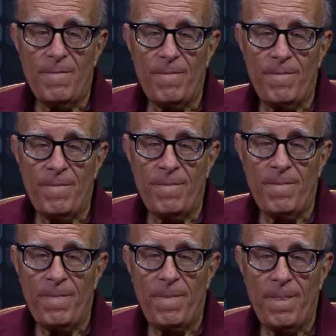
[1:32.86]

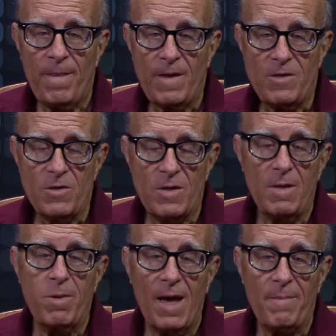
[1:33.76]
he joined the
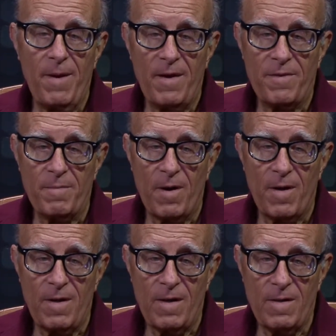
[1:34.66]
Black Panther
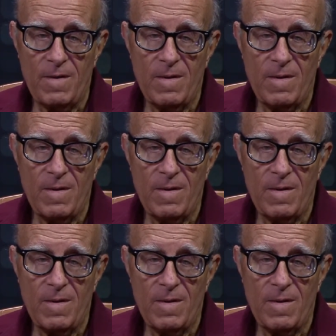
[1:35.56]
Party.